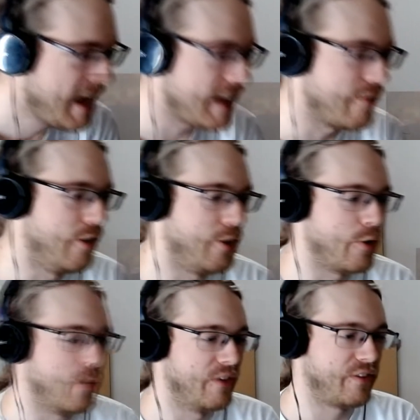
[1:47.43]
Even though
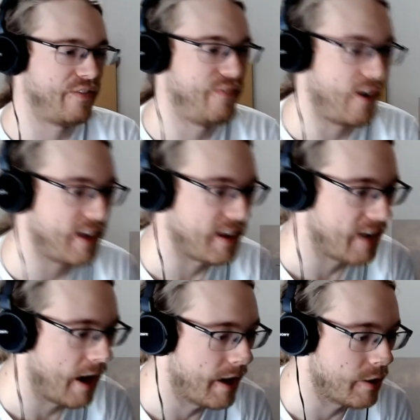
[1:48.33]
you want to fucking
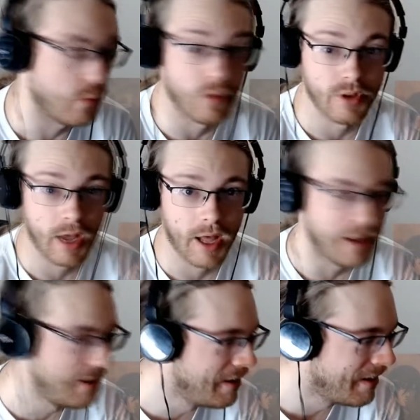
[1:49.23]
die, you will not.
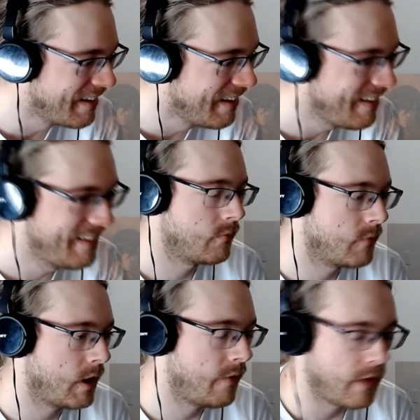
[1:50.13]

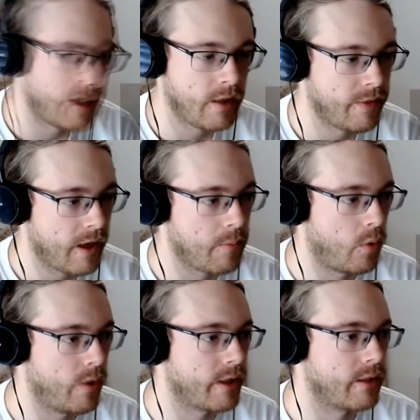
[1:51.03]
And at that
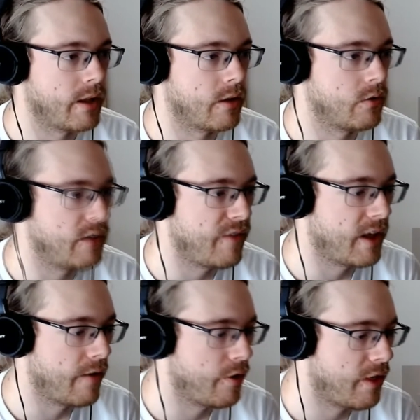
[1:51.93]
point, like, leaving
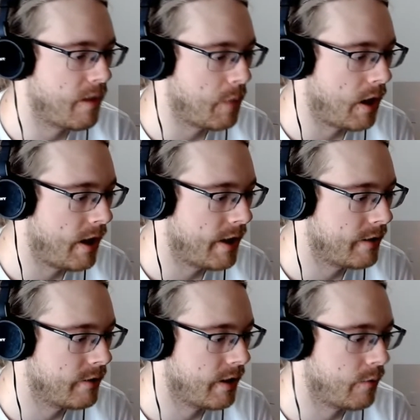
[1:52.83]
everything
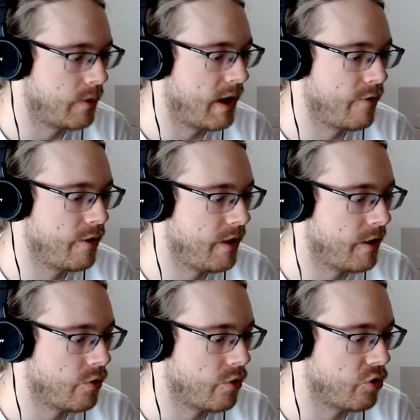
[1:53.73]
behind, like, when everything
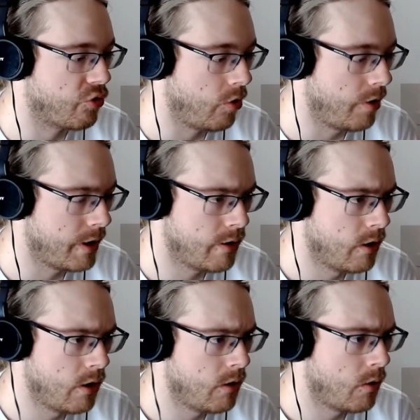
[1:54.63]
is destroyed,
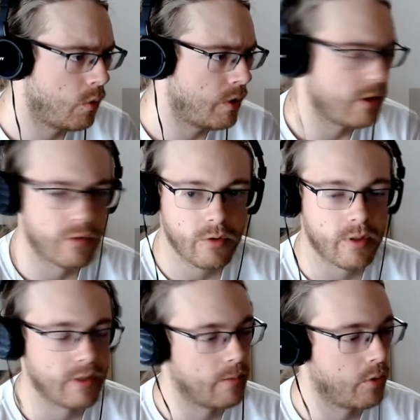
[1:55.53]
what do you do
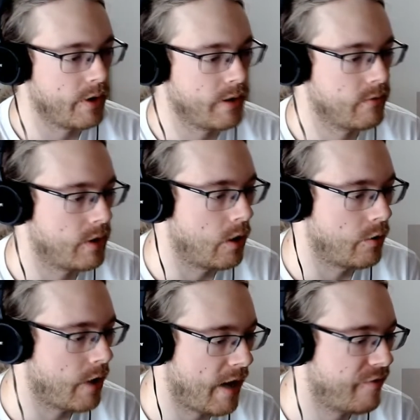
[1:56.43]
at that point? You know,
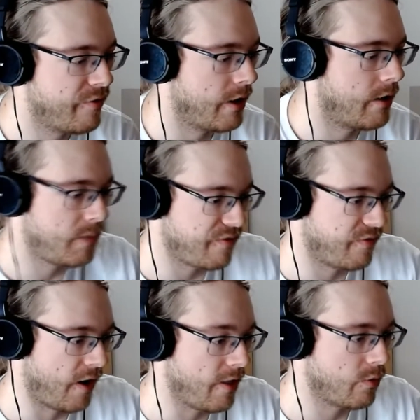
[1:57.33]
you have to be
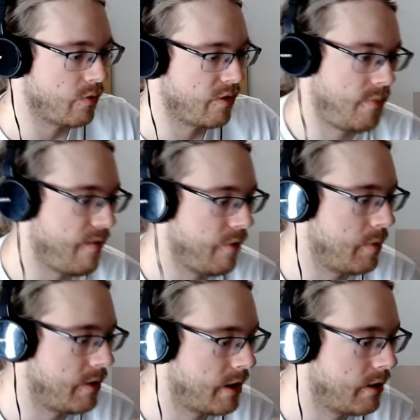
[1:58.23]
friends with
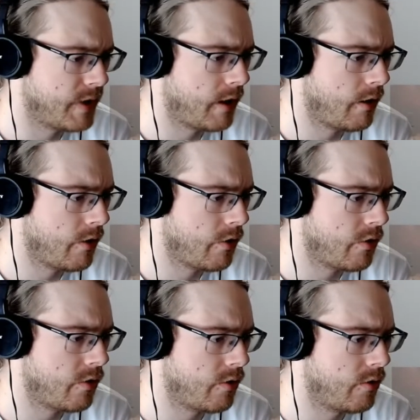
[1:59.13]
everybody
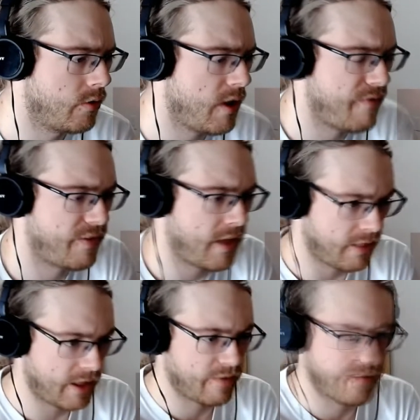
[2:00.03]
because... If
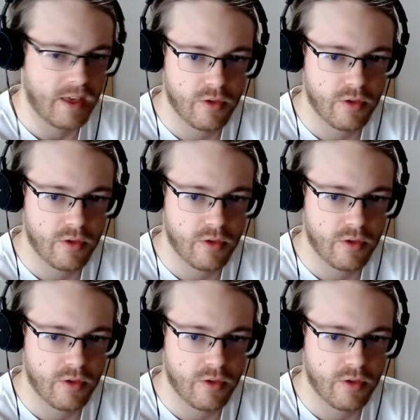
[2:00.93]
they